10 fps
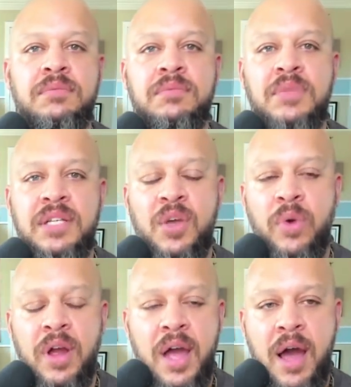When I say
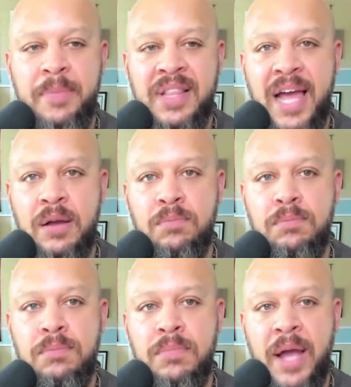weird hair, I mean like
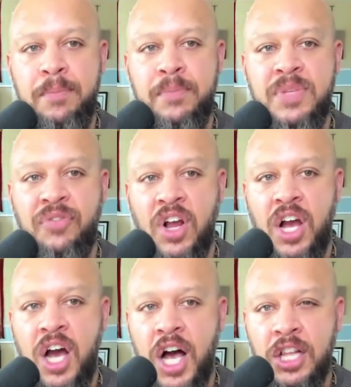like different
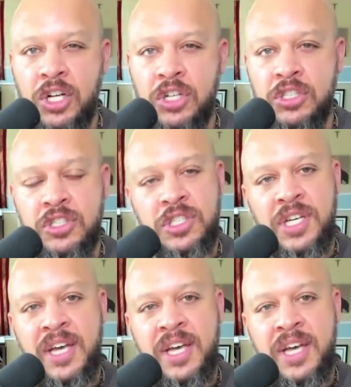colors,